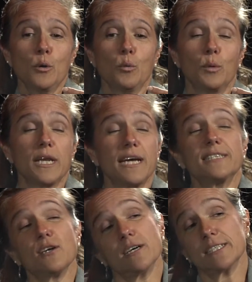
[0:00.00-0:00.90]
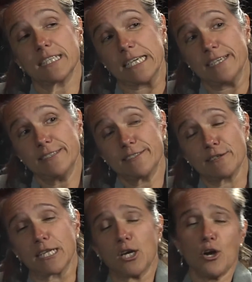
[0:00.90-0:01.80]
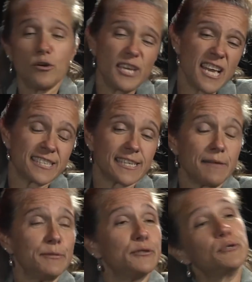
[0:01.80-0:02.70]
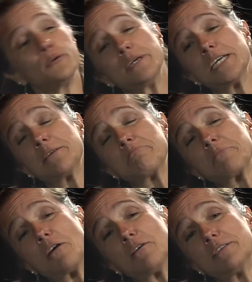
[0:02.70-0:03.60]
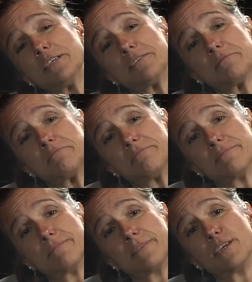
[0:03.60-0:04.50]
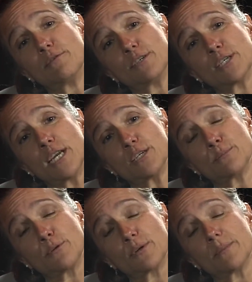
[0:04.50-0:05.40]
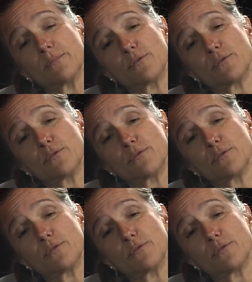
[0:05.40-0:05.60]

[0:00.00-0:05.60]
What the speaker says: when I talk to kids, they're like, oh yes, I've been doing all these theater education programs